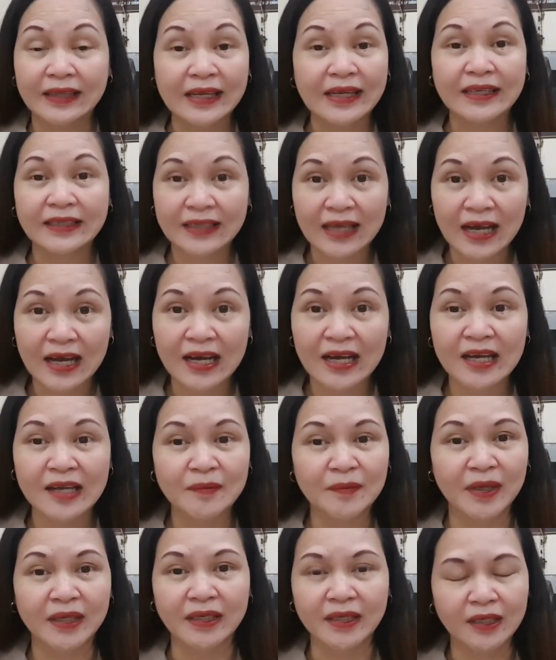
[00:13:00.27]
take
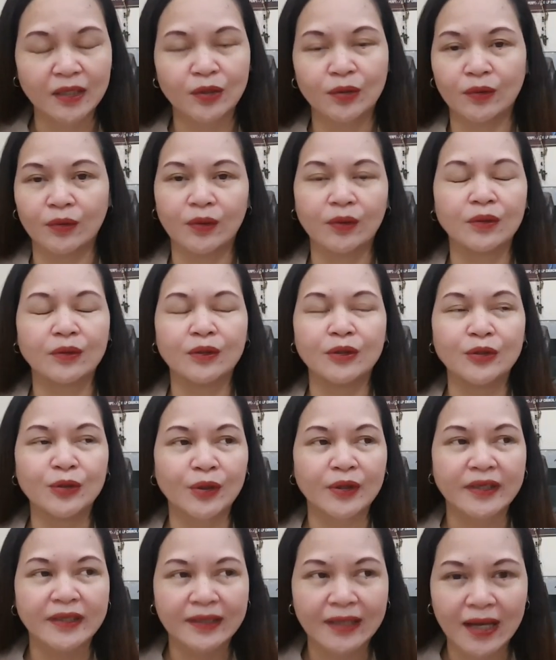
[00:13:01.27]
time and eat all
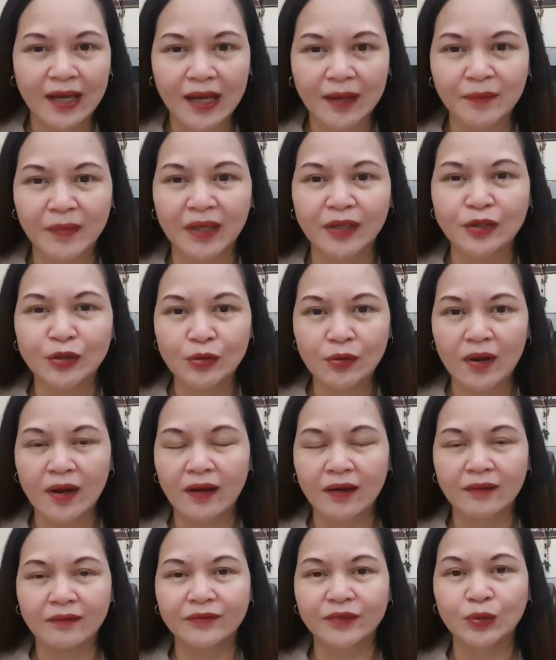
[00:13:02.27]
your time, and you
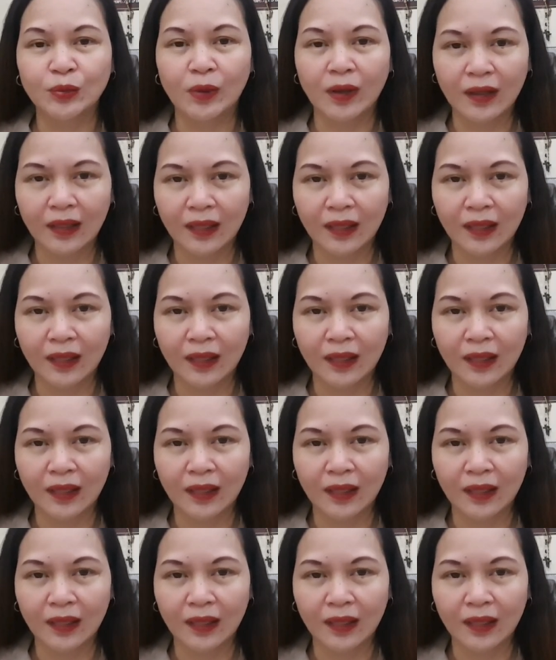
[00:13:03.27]
have to